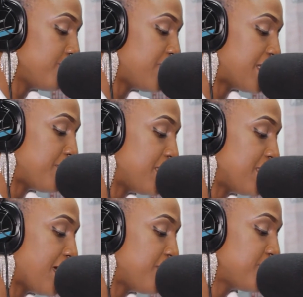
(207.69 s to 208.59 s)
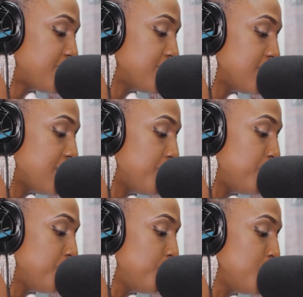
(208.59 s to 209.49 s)
but the
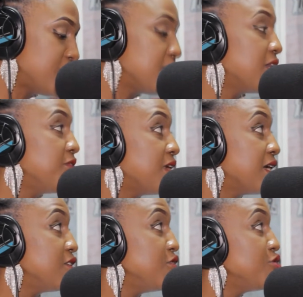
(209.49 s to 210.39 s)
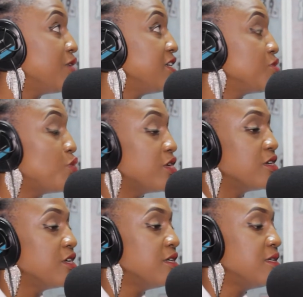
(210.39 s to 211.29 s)
most significant usually is what
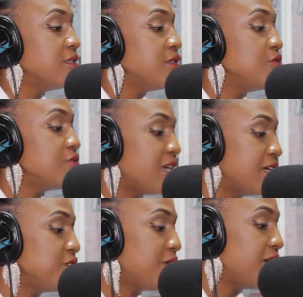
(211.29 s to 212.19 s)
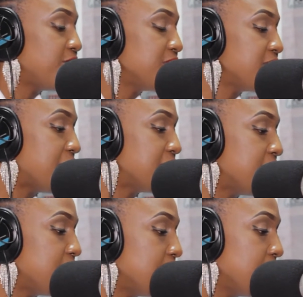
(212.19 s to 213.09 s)
you start your life. I started